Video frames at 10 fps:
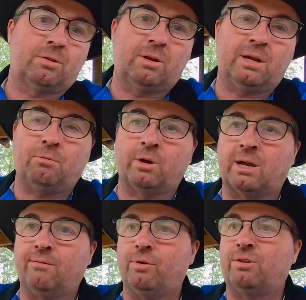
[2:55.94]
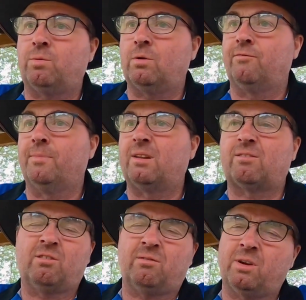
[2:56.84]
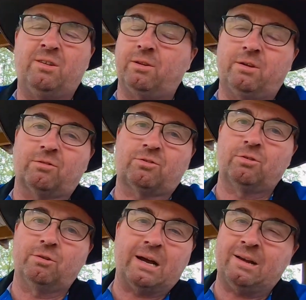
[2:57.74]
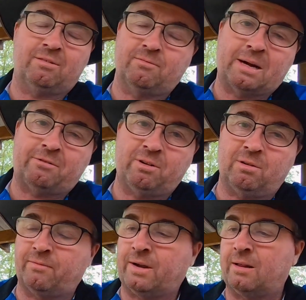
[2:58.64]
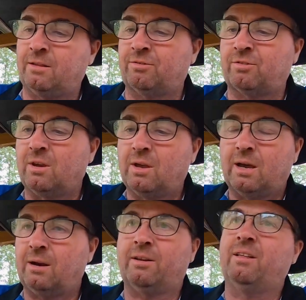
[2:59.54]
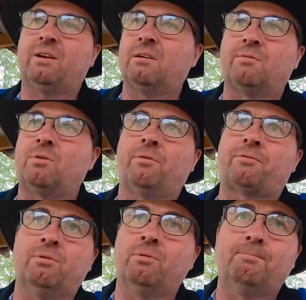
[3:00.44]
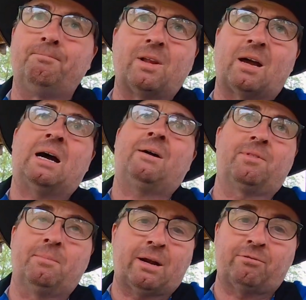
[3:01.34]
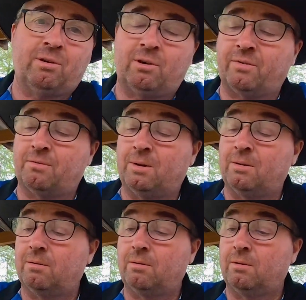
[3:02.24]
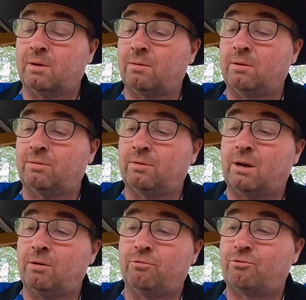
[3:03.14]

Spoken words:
to the network every 12 minutes, and I've easily got 2 days of battery life out of this, and I don't think I've gone through half the battery life. It's been, there's no